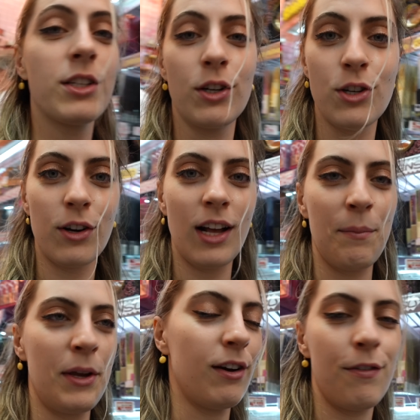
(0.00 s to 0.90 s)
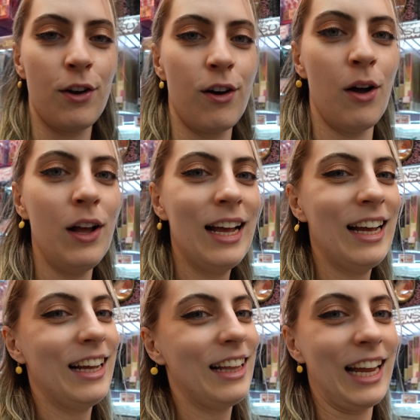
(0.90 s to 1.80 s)
so don't come here if you're
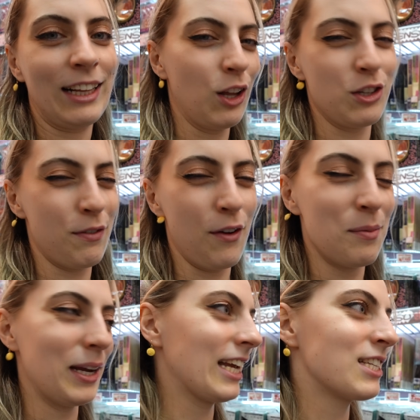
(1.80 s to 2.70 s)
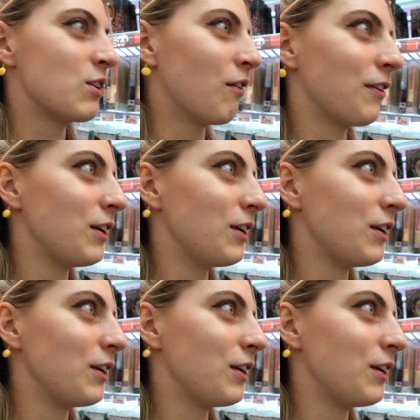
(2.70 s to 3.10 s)
like claustrophobic. It's not for